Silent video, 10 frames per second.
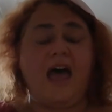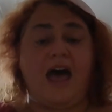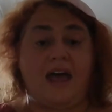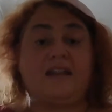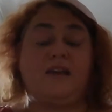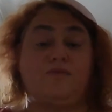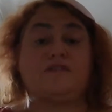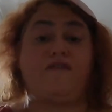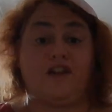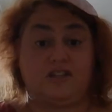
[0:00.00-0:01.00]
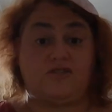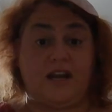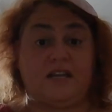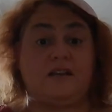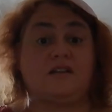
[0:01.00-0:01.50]
and he was
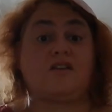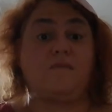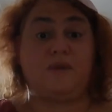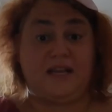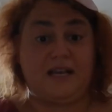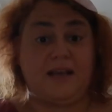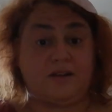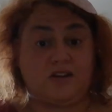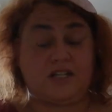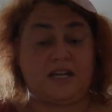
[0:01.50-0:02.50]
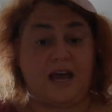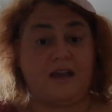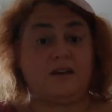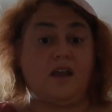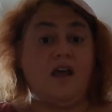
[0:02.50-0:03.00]
frustrated. Completely understand.